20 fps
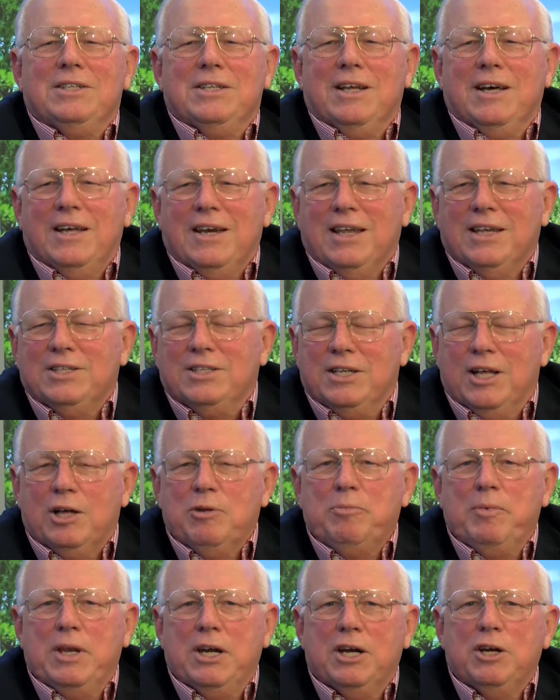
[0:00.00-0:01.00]

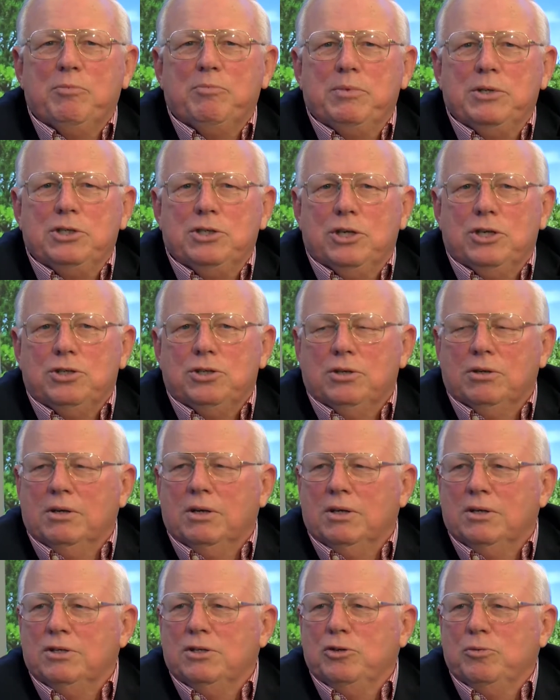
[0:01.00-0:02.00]
not been in a
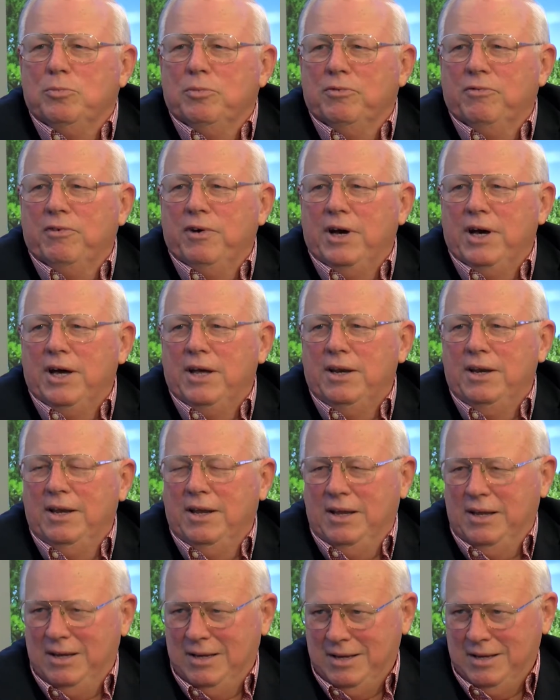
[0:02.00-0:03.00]
position to provide
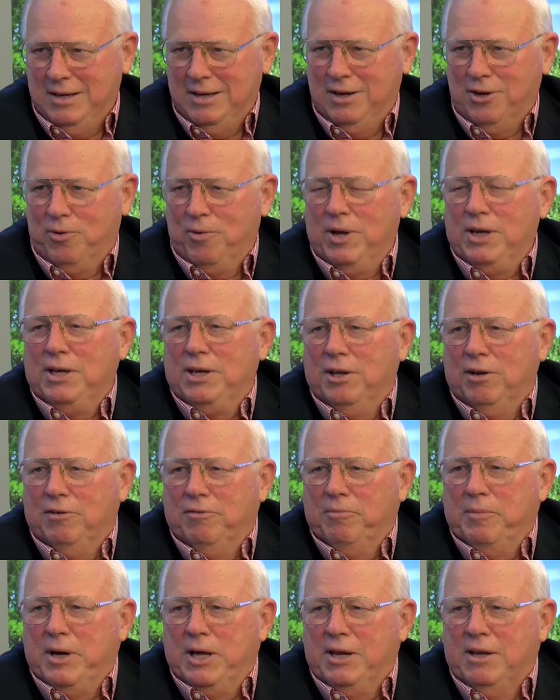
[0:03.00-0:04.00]
a great deal
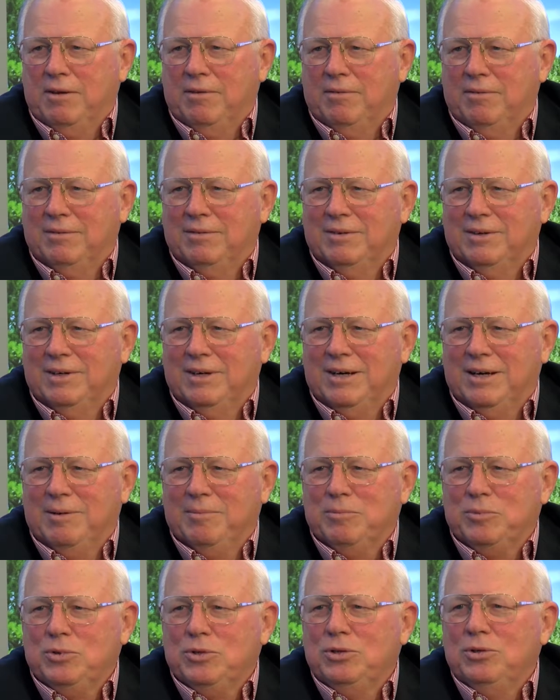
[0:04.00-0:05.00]
of money
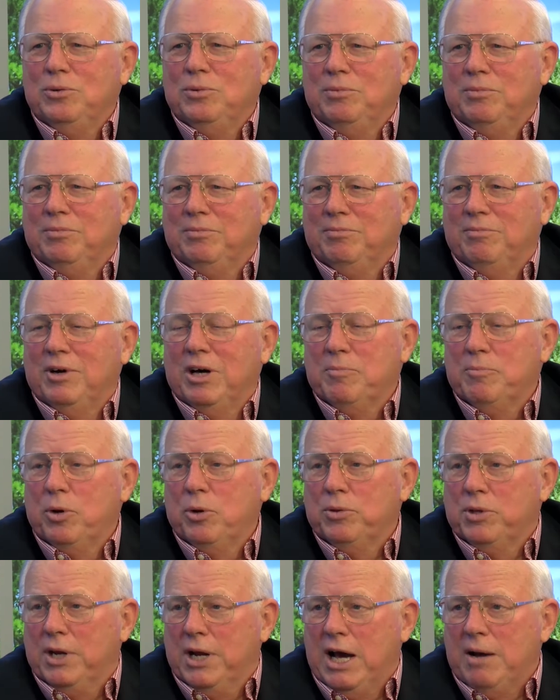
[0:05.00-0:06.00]
on
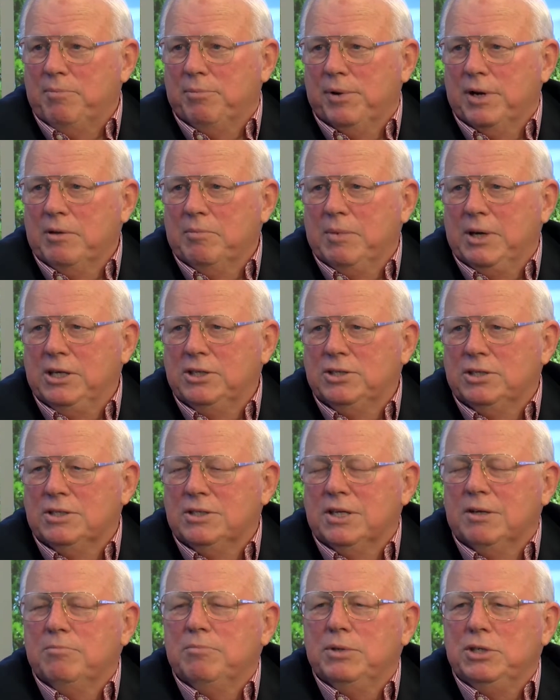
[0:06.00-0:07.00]
both an operating
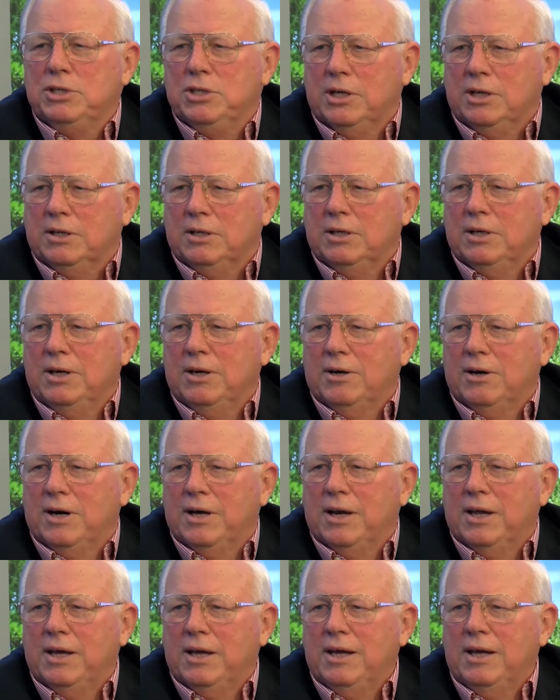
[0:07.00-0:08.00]
basis and particularly
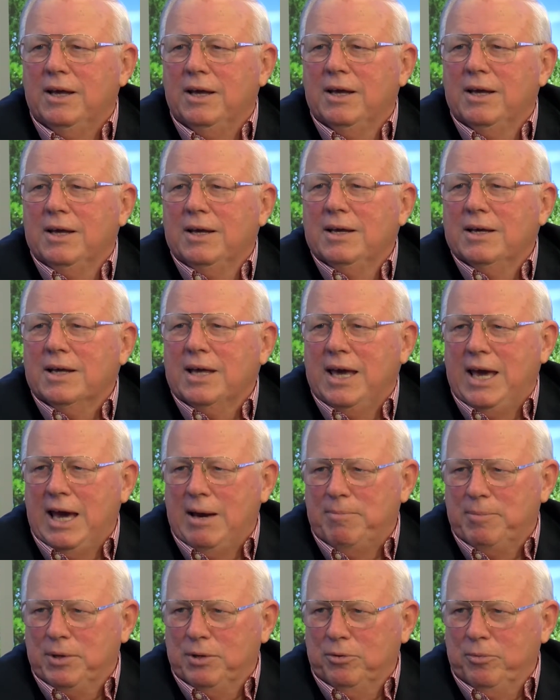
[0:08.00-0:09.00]
on a
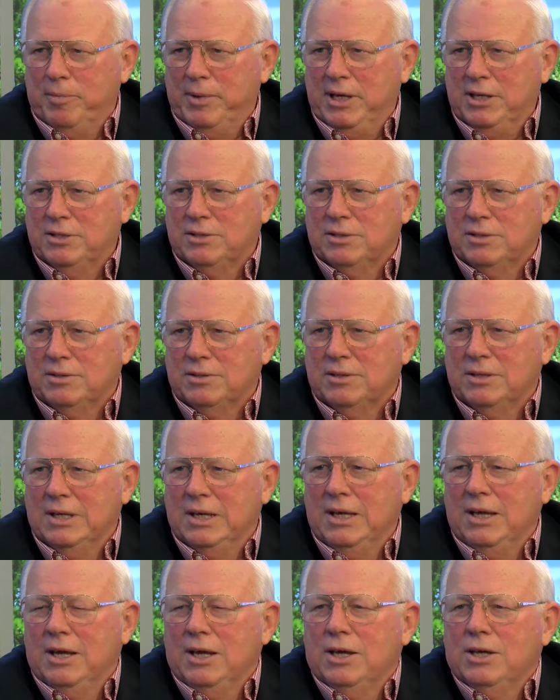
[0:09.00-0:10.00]
capital basis.
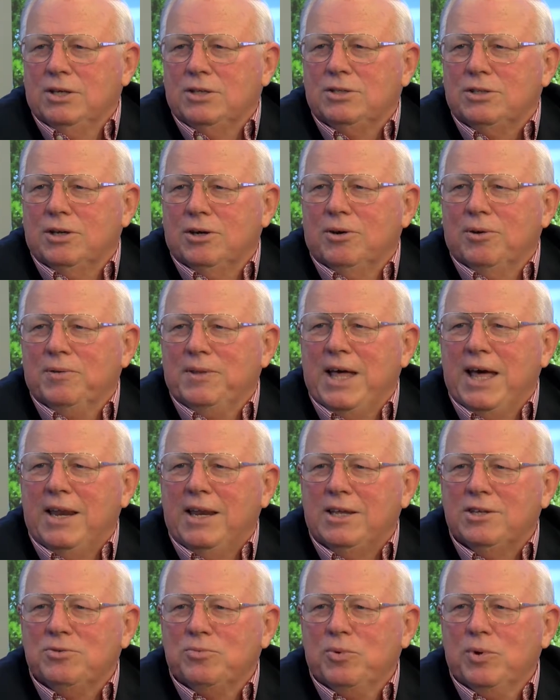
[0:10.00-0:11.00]
So that
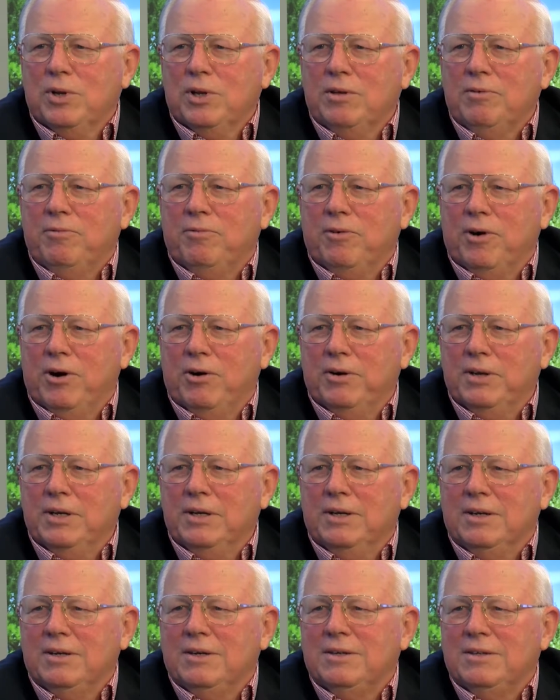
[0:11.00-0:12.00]
has really
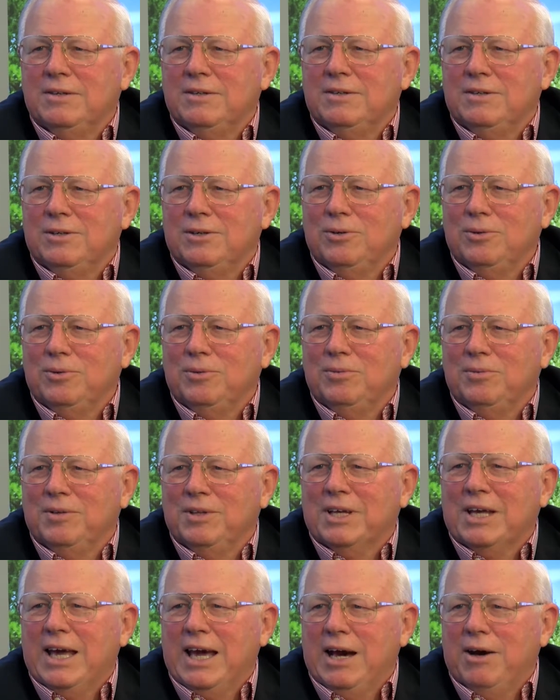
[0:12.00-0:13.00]
fallen to
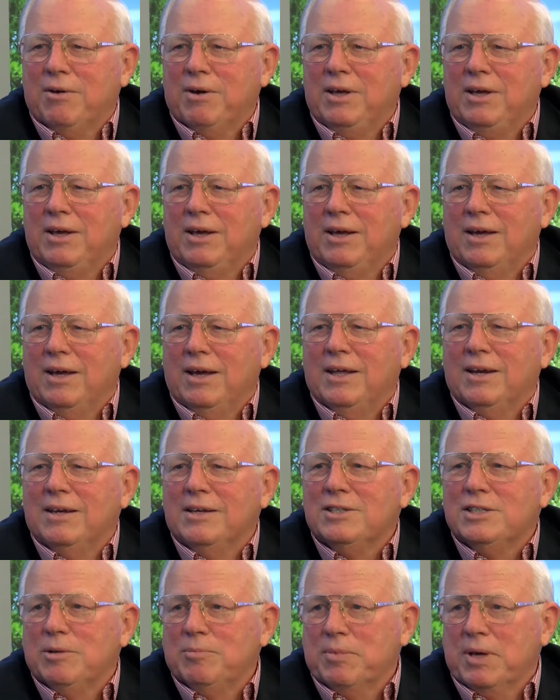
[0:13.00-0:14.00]
the county and
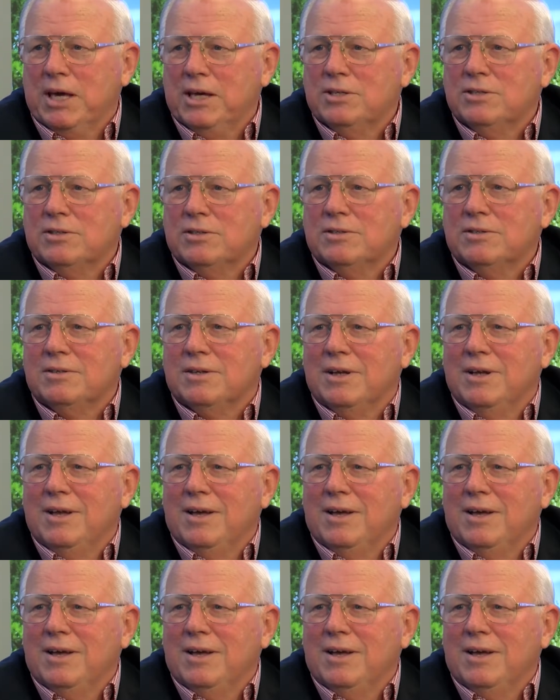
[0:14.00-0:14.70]
in some cases